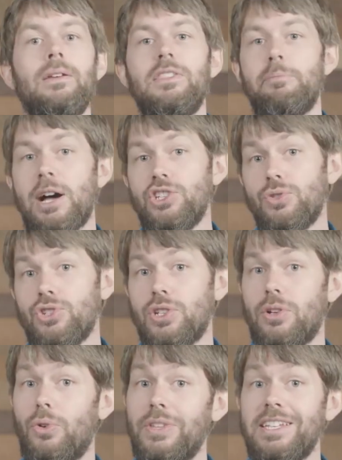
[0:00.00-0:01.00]
The module
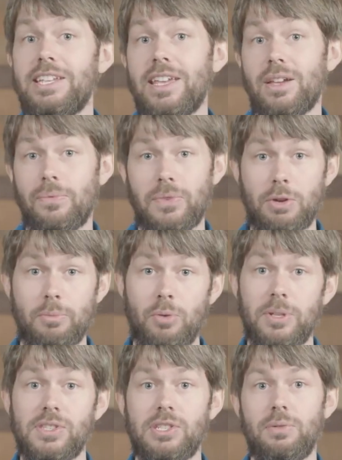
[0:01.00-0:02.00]
should only take a few
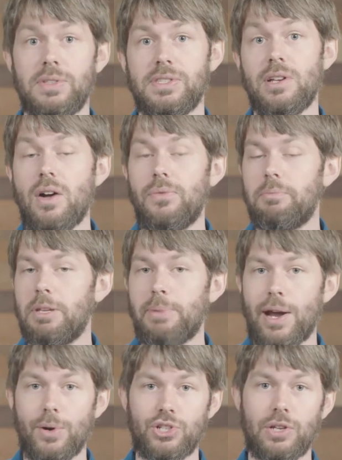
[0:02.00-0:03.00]
moments to install from the
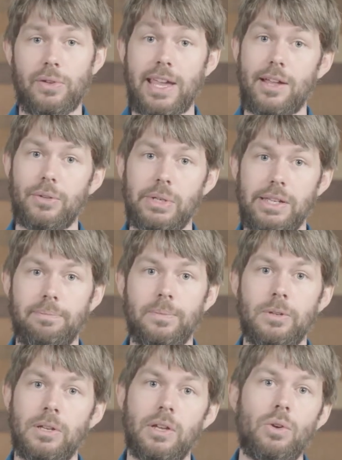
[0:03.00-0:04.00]
PowerShell gallery,
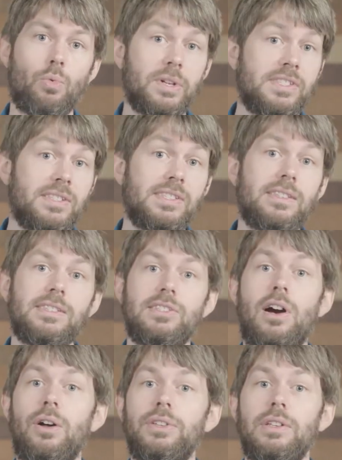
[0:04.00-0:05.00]
once it's
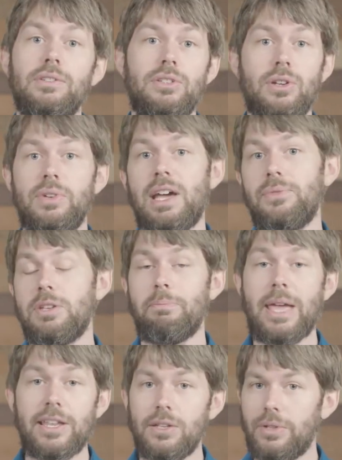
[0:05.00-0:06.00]
installed, you don't have to
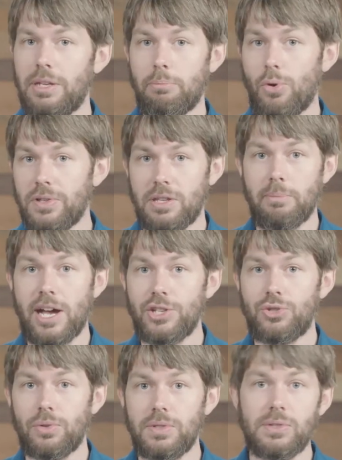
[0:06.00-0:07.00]
manually import the
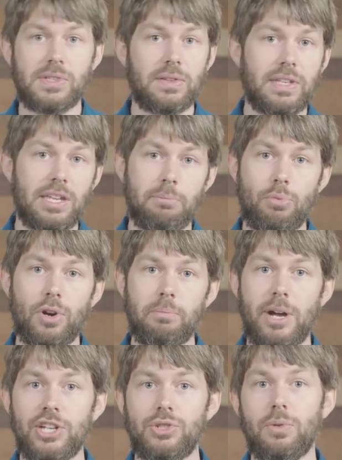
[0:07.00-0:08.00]
module using the import
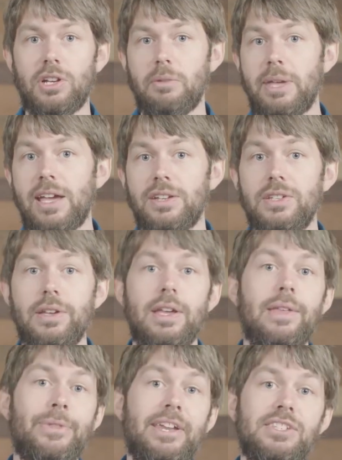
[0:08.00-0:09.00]
module command,
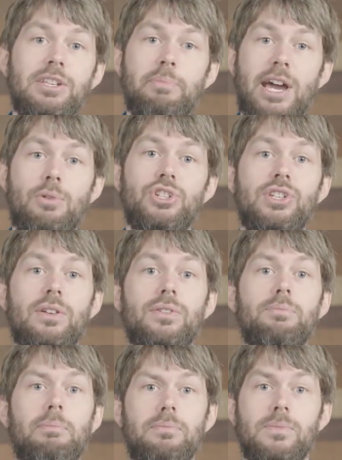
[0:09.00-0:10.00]
thanks to
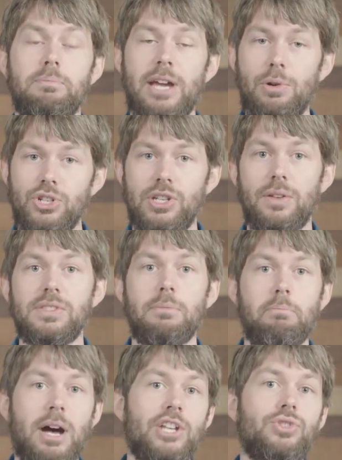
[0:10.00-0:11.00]
PowerShell, PowerShell's
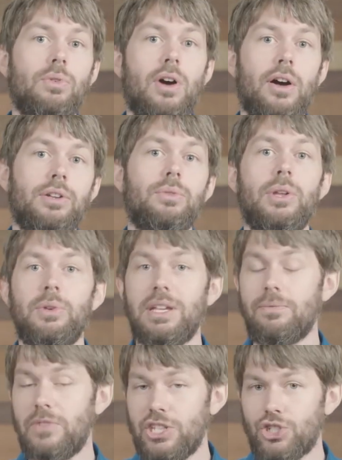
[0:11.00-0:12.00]
module
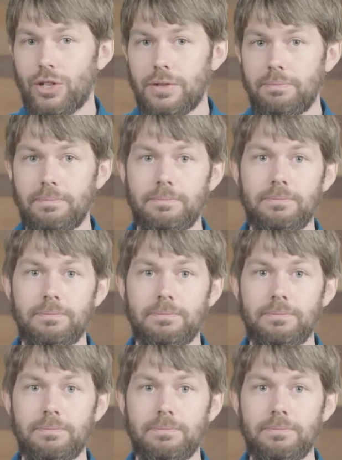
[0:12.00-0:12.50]
auto-loading feature.